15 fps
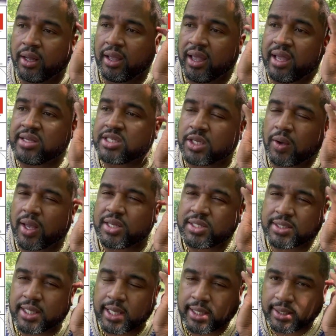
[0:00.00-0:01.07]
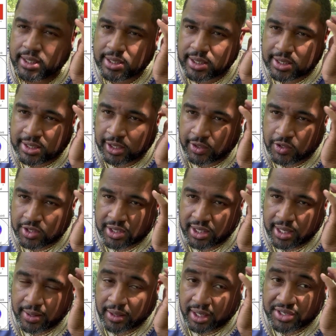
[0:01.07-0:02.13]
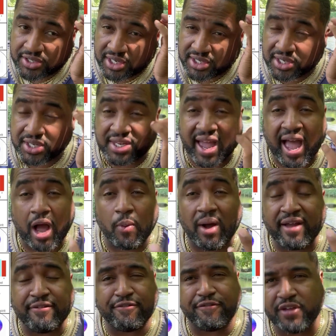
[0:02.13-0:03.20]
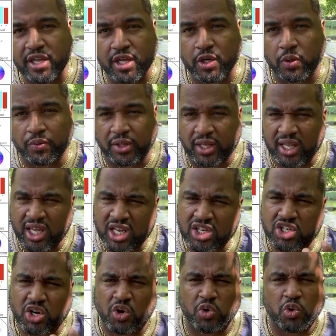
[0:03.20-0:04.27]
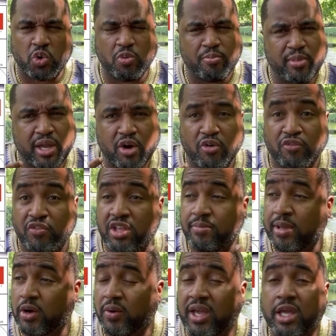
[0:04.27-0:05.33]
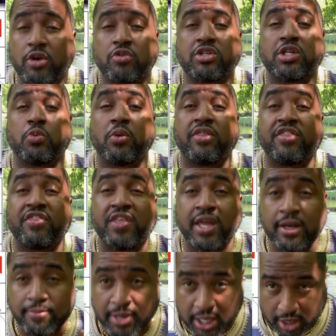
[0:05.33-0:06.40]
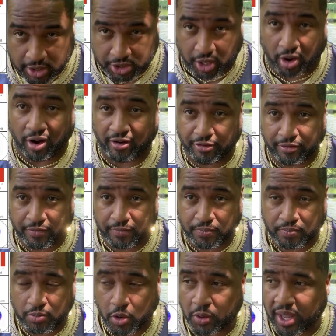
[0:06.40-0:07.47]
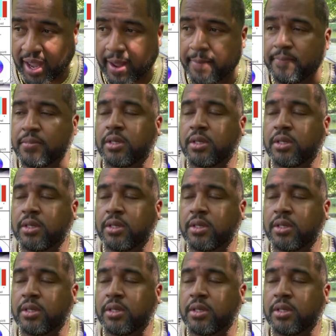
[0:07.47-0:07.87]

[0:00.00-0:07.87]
And so I said, this is interesting, because this is how I feel. The internal male-female energy within me is off, okay?